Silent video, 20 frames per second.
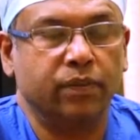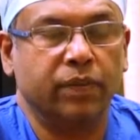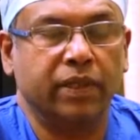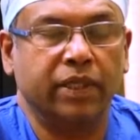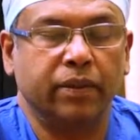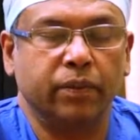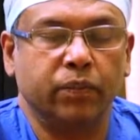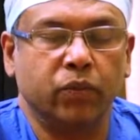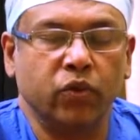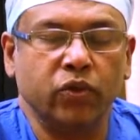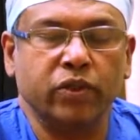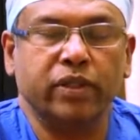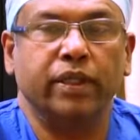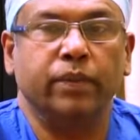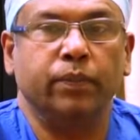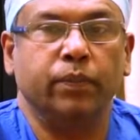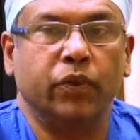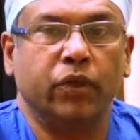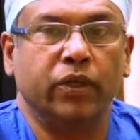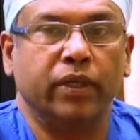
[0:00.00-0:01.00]
but the most
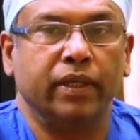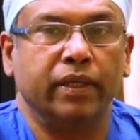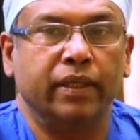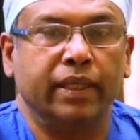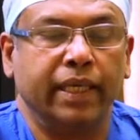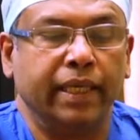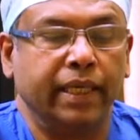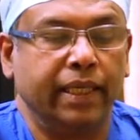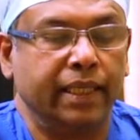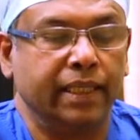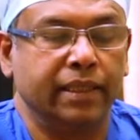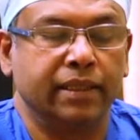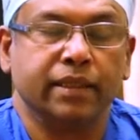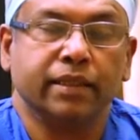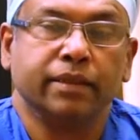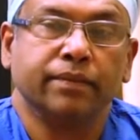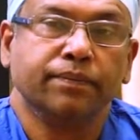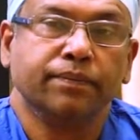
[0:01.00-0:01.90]
important thing is